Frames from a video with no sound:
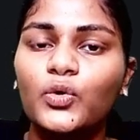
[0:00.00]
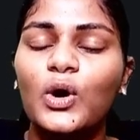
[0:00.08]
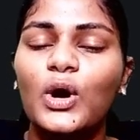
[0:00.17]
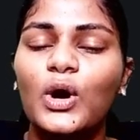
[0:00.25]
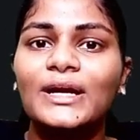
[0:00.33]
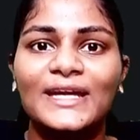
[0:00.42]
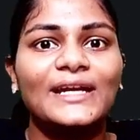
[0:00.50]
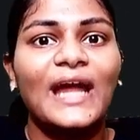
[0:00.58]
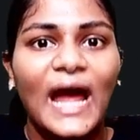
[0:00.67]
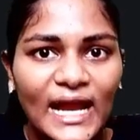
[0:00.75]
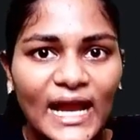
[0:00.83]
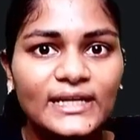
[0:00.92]
get added
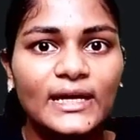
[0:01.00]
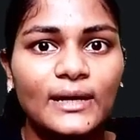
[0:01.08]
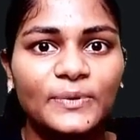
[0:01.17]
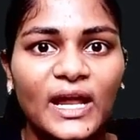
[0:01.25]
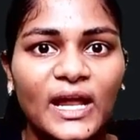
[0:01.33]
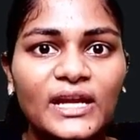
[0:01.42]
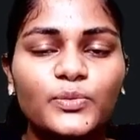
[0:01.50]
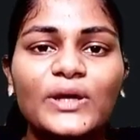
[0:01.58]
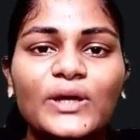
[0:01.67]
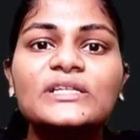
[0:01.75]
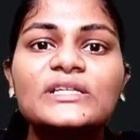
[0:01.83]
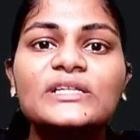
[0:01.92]
up, right? When
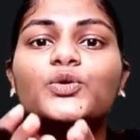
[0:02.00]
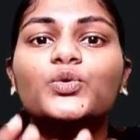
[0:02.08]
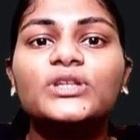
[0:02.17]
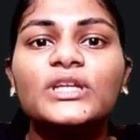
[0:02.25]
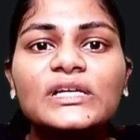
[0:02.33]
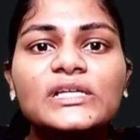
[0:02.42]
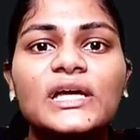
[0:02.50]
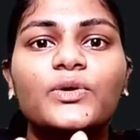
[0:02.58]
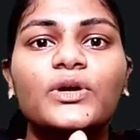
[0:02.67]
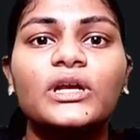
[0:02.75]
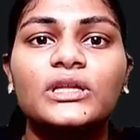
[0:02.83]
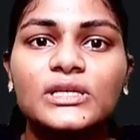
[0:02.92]
two things are going in the
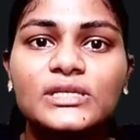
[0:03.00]
same